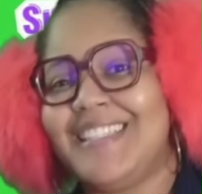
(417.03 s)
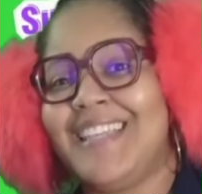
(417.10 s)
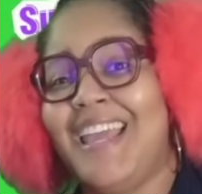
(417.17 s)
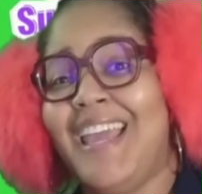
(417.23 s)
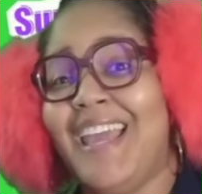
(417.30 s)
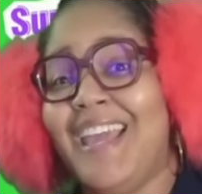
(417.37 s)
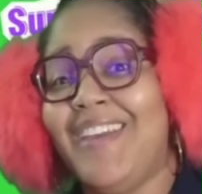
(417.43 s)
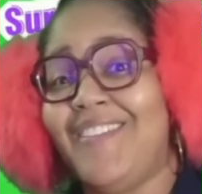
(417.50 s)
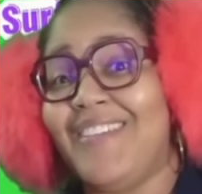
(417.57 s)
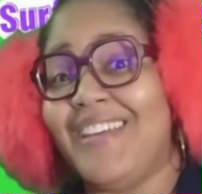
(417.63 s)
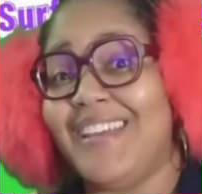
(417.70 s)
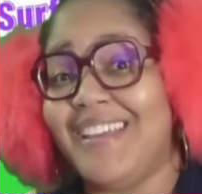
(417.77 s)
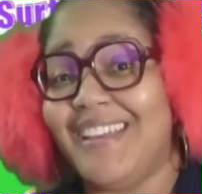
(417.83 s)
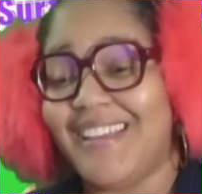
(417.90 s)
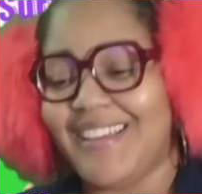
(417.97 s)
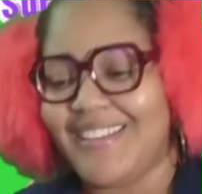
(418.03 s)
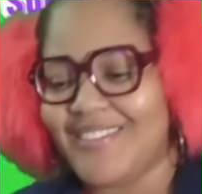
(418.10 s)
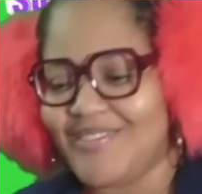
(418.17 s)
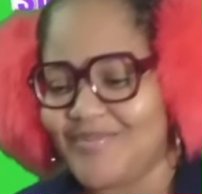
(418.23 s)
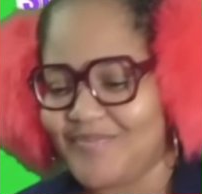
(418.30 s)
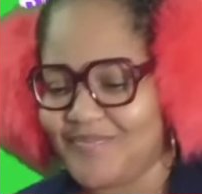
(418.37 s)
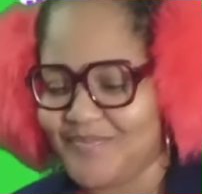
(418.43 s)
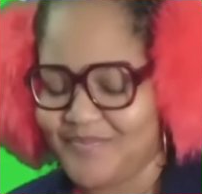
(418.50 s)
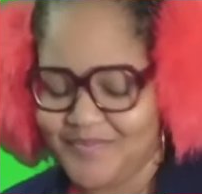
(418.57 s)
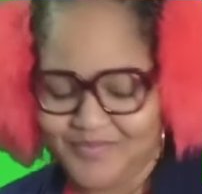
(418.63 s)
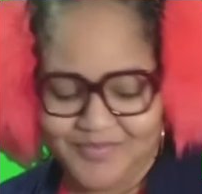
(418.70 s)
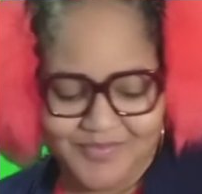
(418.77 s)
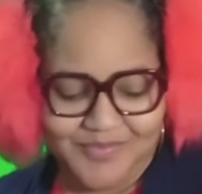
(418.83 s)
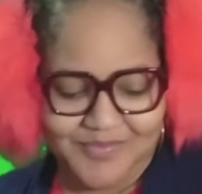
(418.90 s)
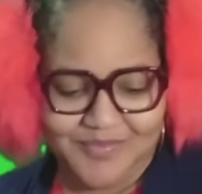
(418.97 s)

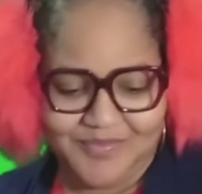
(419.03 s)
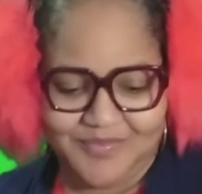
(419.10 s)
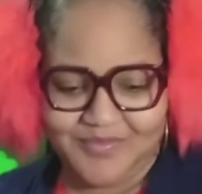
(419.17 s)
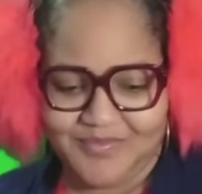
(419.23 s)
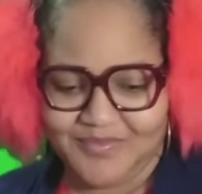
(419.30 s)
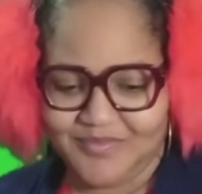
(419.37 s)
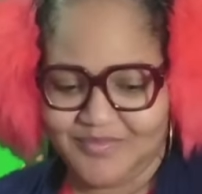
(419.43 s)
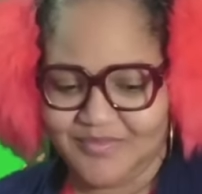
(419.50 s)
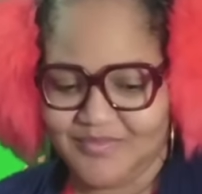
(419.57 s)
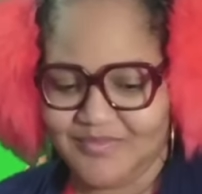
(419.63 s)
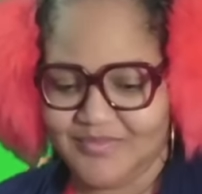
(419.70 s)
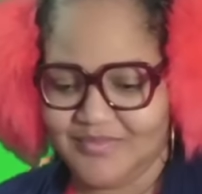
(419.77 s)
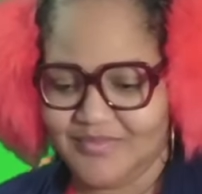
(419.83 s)
No words are spoken by the person on screen.